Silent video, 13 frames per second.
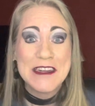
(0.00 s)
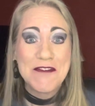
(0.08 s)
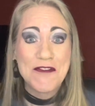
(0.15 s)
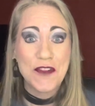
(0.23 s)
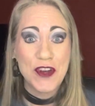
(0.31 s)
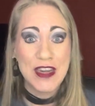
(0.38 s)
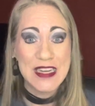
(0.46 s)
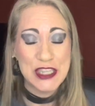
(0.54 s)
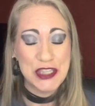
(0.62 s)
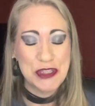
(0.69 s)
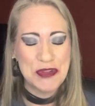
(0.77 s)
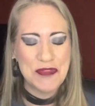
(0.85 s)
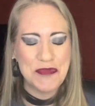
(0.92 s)
For
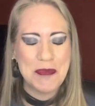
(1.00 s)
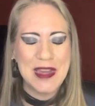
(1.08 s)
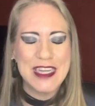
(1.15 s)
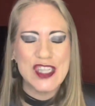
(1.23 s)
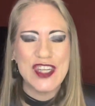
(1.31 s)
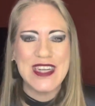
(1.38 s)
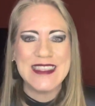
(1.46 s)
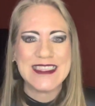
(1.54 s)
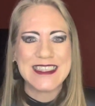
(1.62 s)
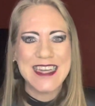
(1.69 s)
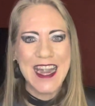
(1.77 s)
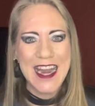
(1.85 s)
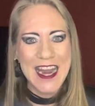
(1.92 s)
additional information,
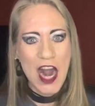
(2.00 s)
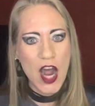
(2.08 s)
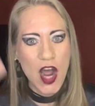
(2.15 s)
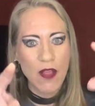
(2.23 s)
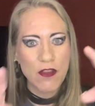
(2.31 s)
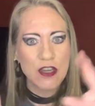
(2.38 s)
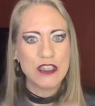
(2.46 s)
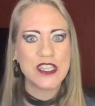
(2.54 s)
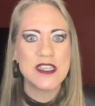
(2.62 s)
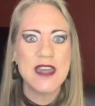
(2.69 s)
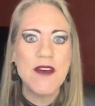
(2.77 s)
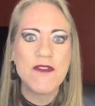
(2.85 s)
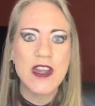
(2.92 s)
insight, and other good
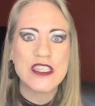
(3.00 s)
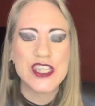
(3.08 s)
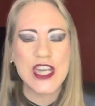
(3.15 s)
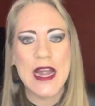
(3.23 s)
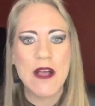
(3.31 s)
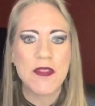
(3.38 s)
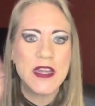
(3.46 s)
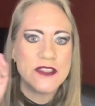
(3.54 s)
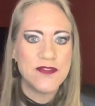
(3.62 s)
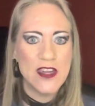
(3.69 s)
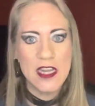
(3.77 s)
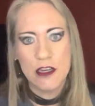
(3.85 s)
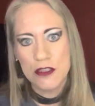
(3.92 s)
stuff, you can check out these
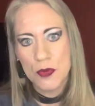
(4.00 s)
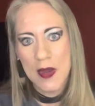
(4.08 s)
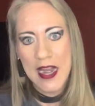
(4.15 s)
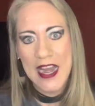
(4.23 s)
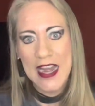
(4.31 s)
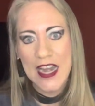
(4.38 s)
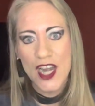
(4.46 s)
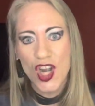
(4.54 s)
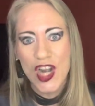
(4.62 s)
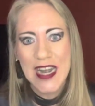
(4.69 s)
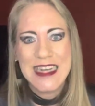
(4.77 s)
videos right here.